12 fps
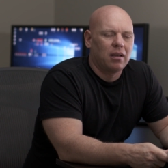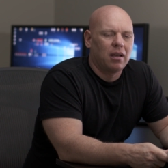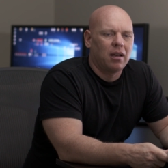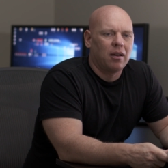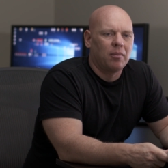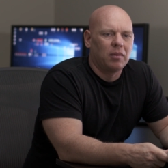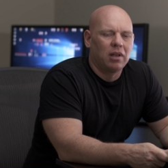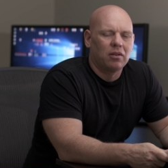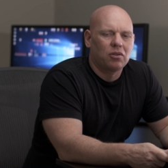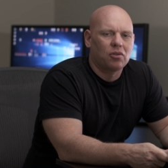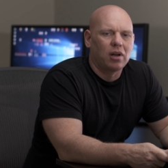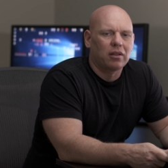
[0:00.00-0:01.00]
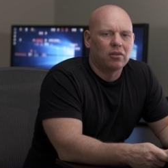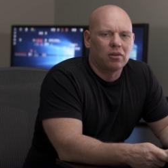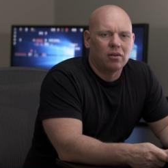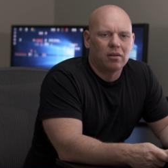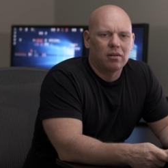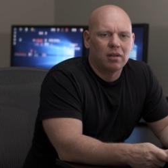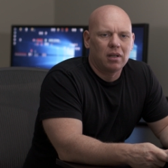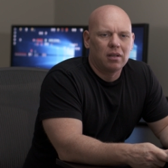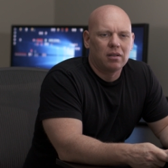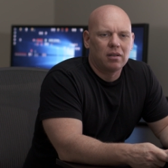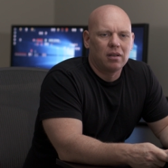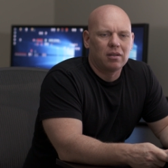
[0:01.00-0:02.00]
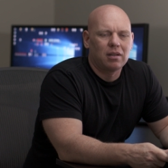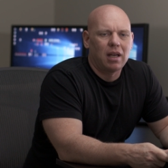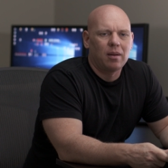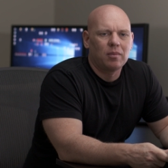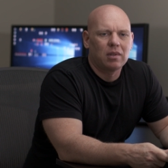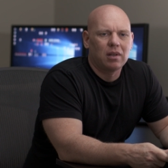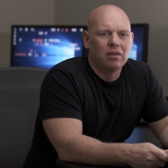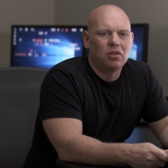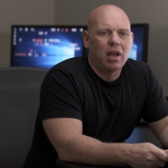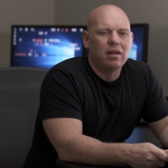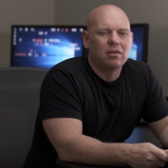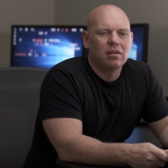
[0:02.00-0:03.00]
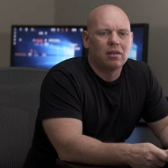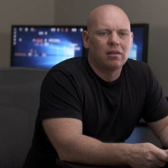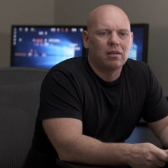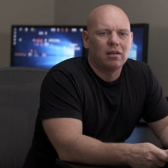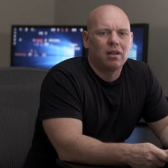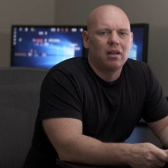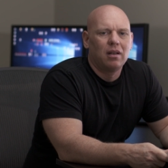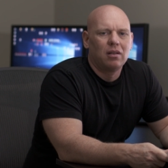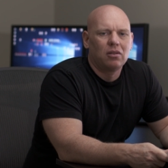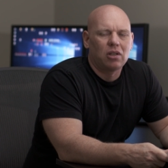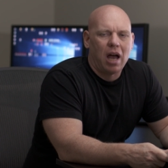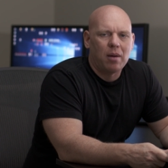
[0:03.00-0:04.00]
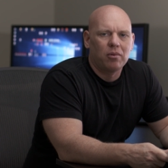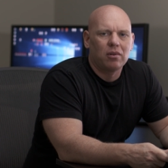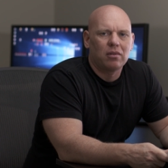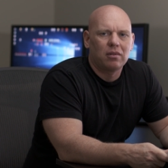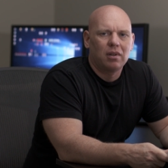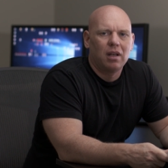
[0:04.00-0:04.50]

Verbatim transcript: um, the instructor, he, his name's uh, Jason Schappert.